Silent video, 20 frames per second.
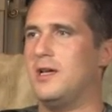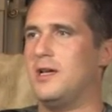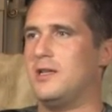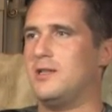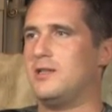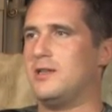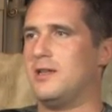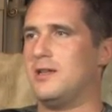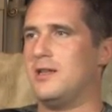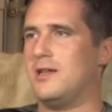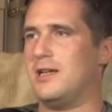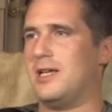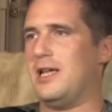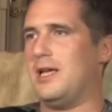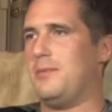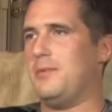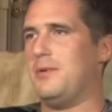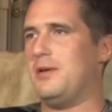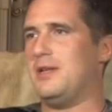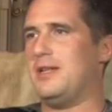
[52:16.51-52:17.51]
It's going to
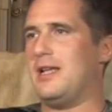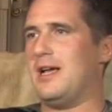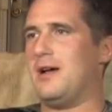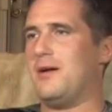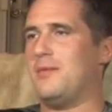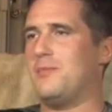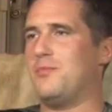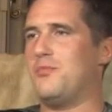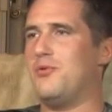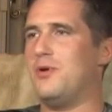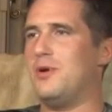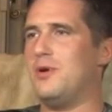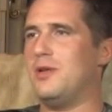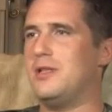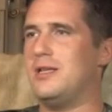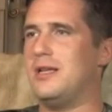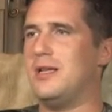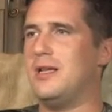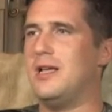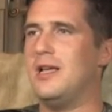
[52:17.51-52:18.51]
keep you down
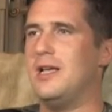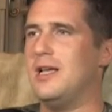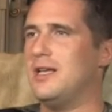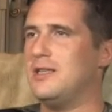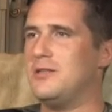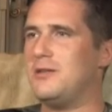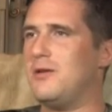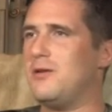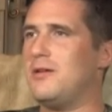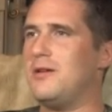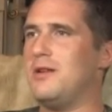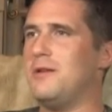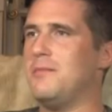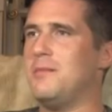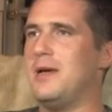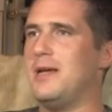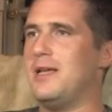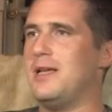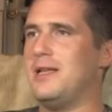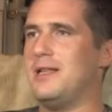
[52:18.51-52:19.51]
pretty. It's not going to
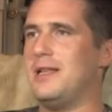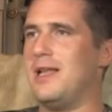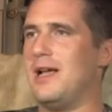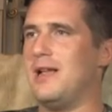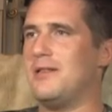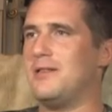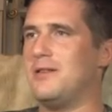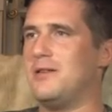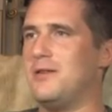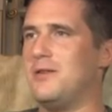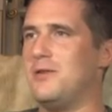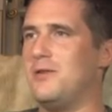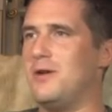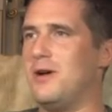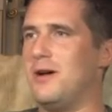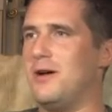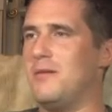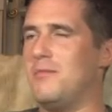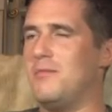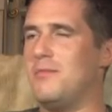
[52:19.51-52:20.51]
make you down
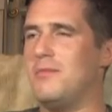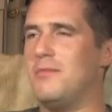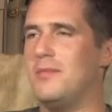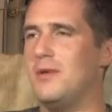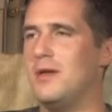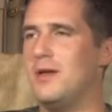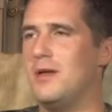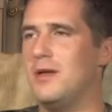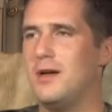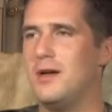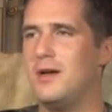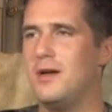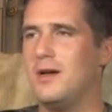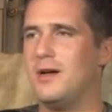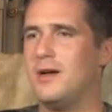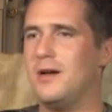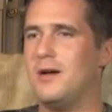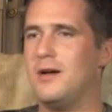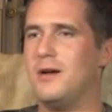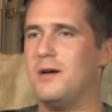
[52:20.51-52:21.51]
to um, uh,